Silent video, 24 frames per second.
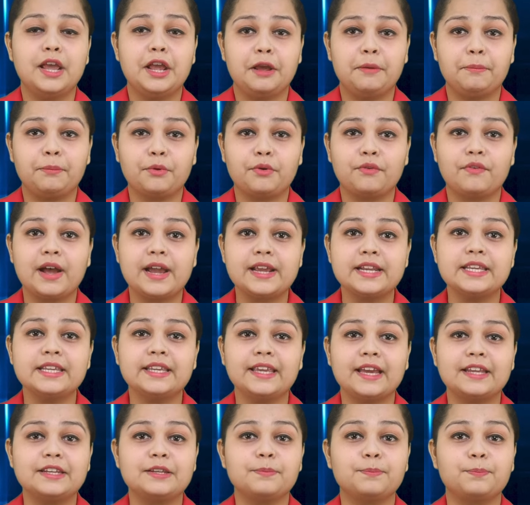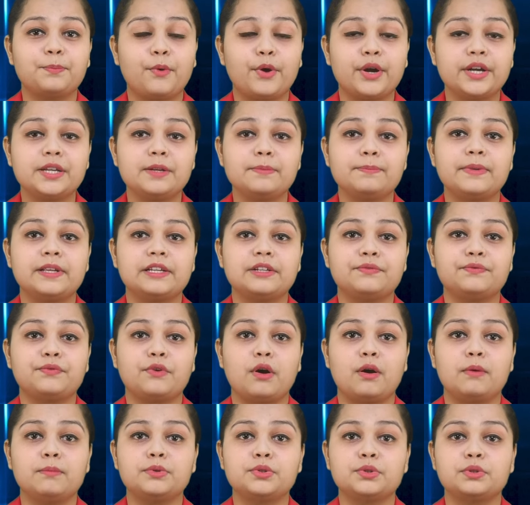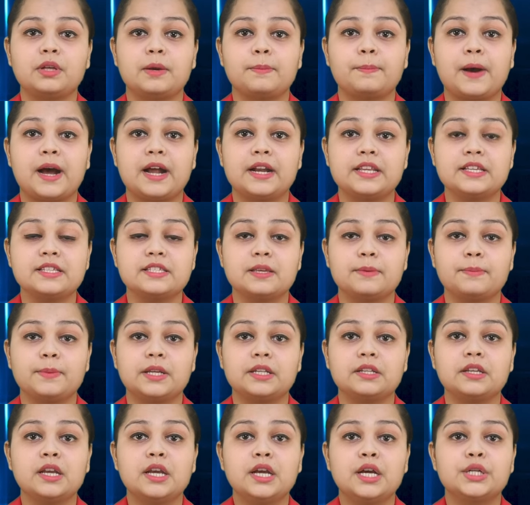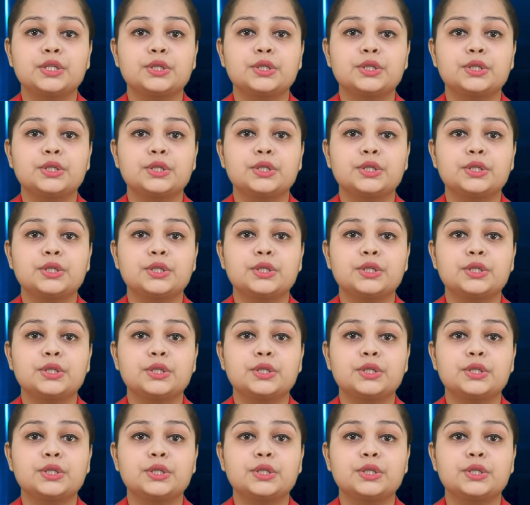in providing an important platform to the participant